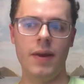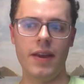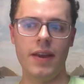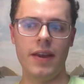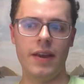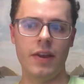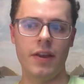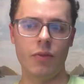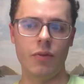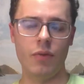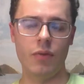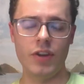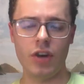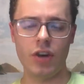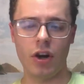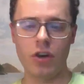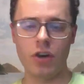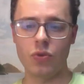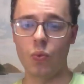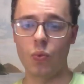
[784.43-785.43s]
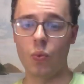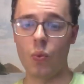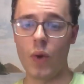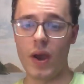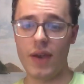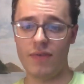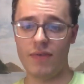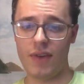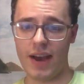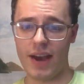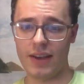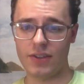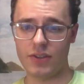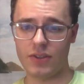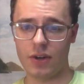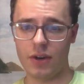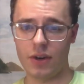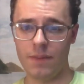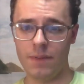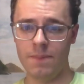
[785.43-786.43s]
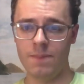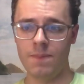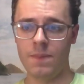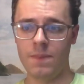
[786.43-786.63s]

but it can recharge way faster,